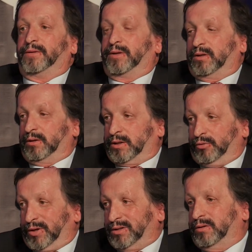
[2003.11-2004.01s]
that the
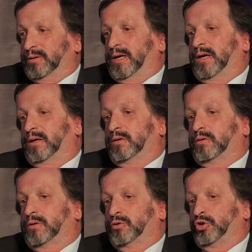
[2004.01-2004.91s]
correct
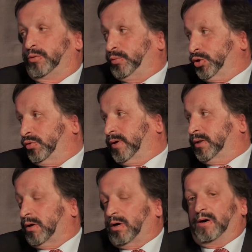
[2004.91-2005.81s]
contribution
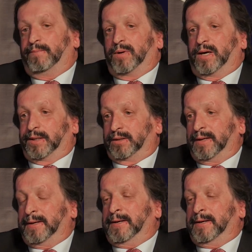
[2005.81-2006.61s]
rates are applied,